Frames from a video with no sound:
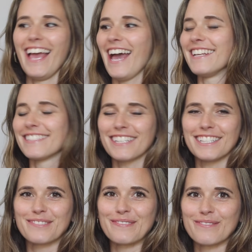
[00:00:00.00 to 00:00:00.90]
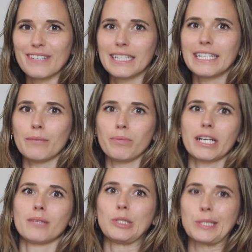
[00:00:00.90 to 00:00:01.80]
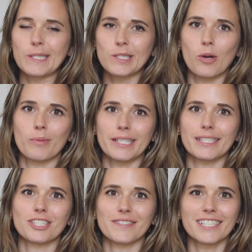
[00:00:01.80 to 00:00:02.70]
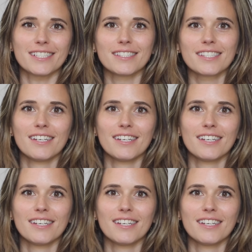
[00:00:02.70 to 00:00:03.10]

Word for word: and it's it's really applicable in so many situations.